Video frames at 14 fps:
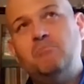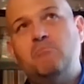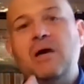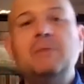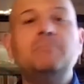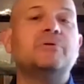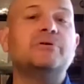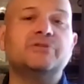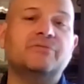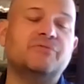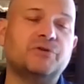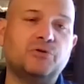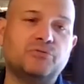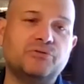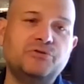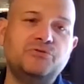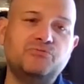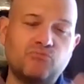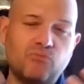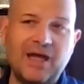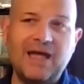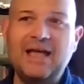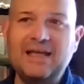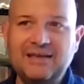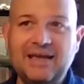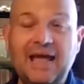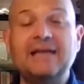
members of the crew read